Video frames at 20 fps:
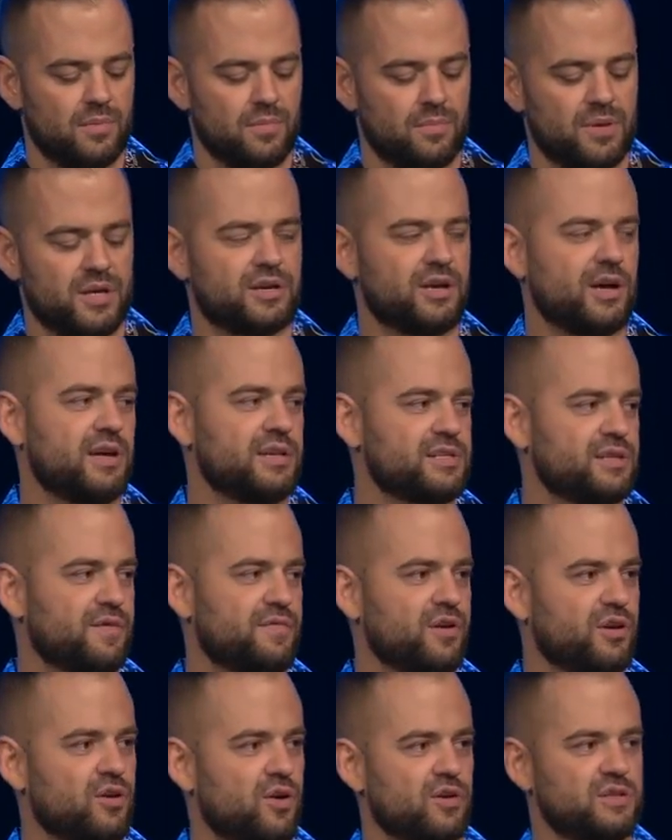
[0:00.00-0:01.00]
Because of
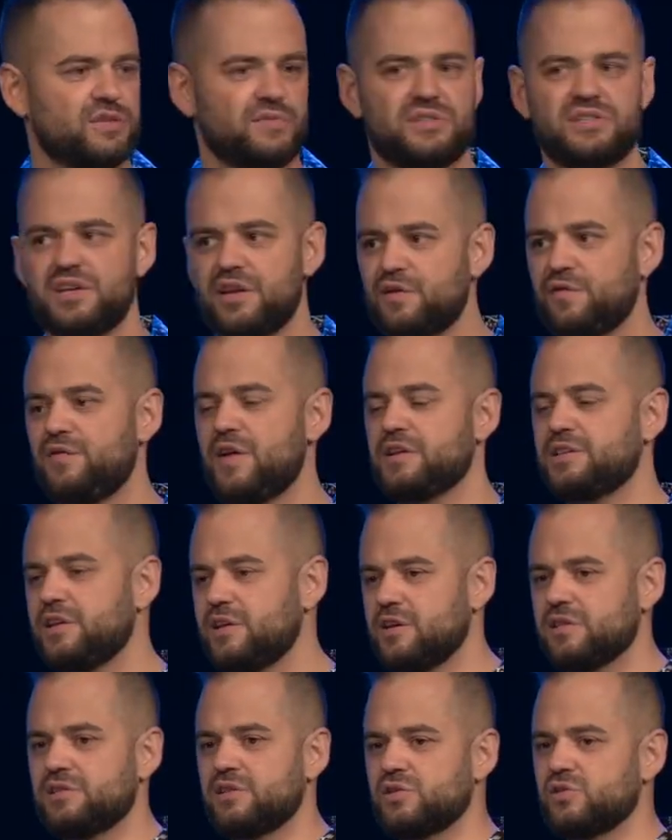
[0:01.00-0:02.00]
the curse of sin affecting
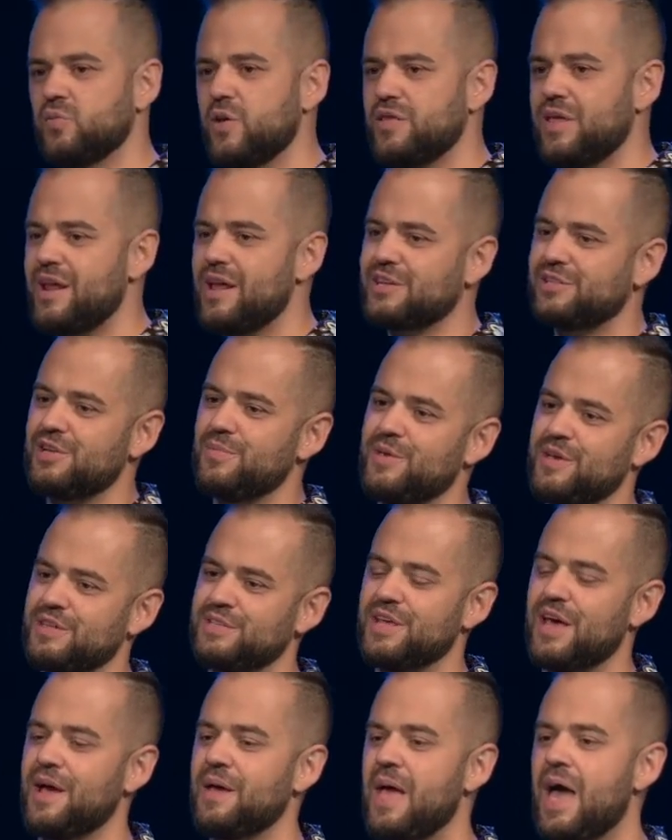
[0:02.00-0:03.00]
us this way, that actually means
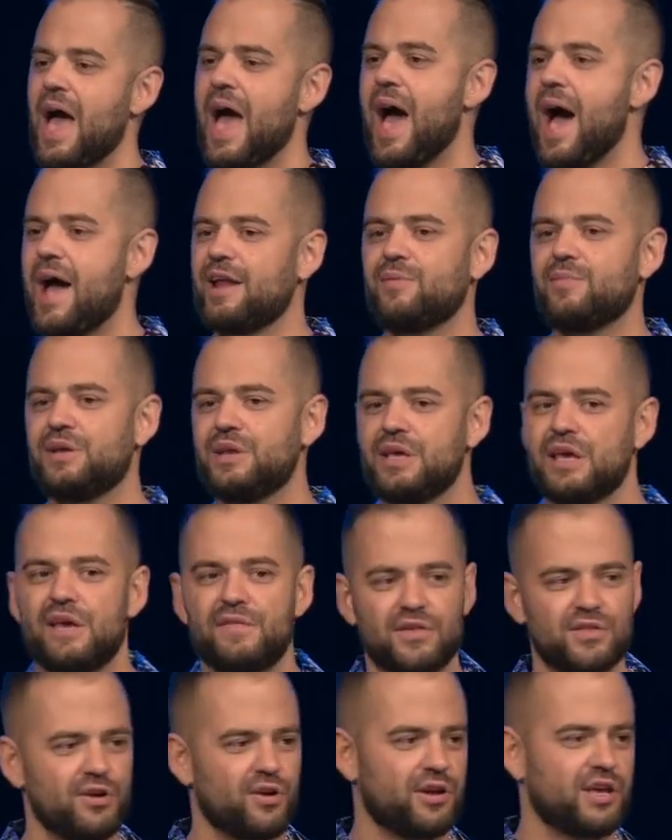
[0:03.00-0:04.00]
that Adam and Eve
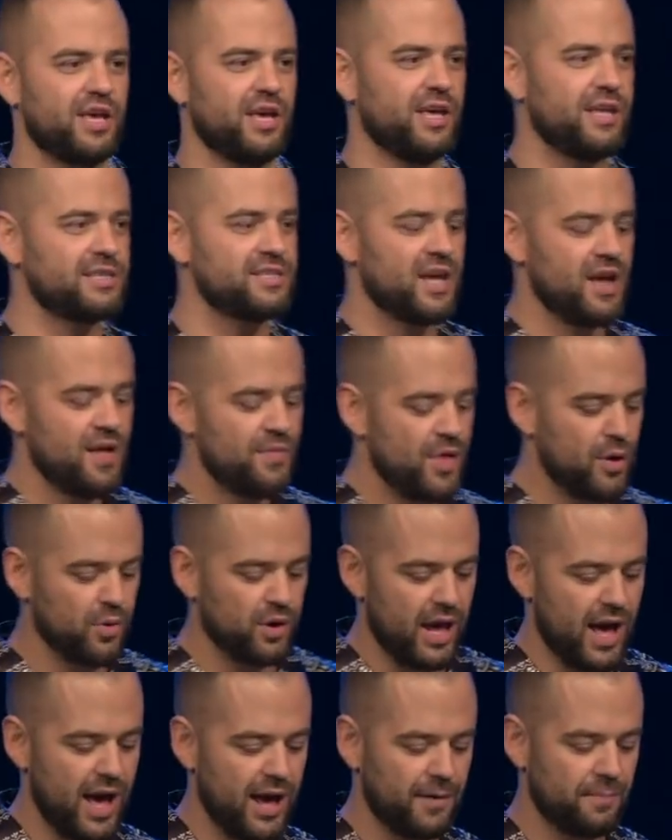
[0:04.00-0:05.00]
and their kids, they would
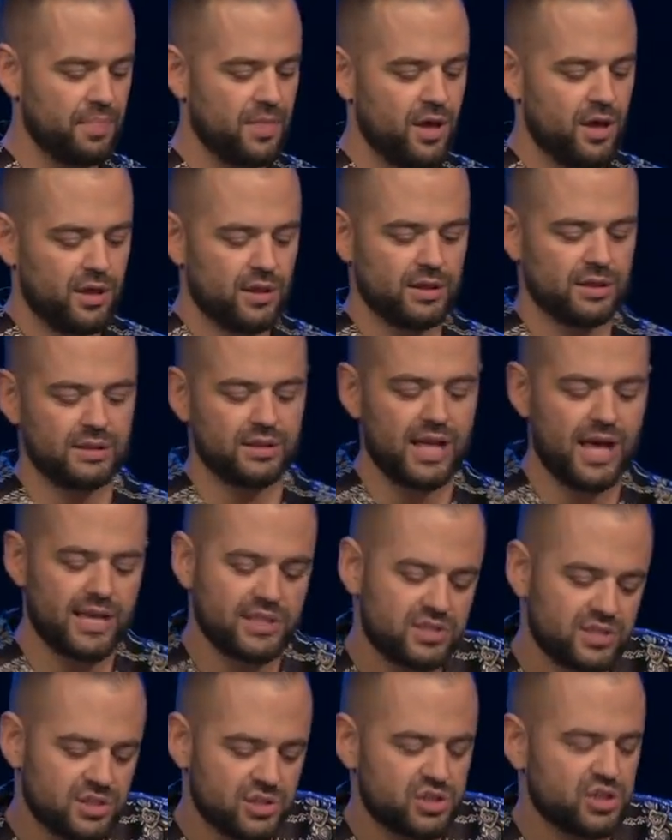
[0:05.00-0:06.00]
have had
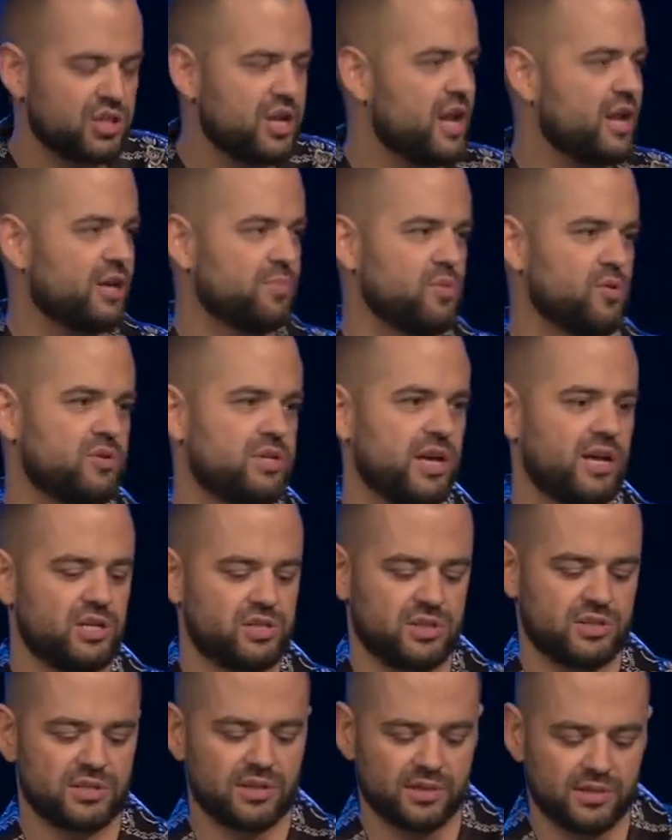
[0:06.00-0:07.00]
less genetic
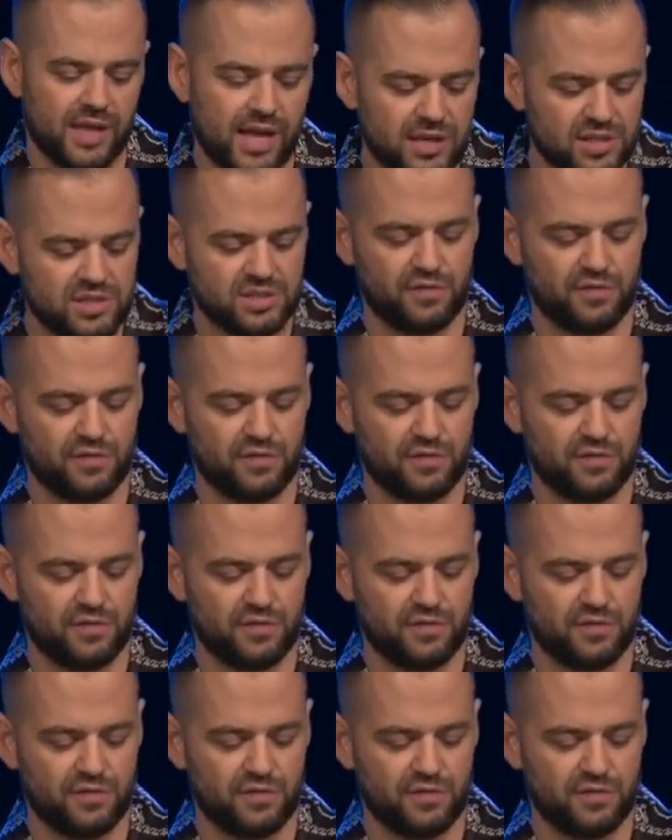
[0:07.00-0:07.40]
mutations, less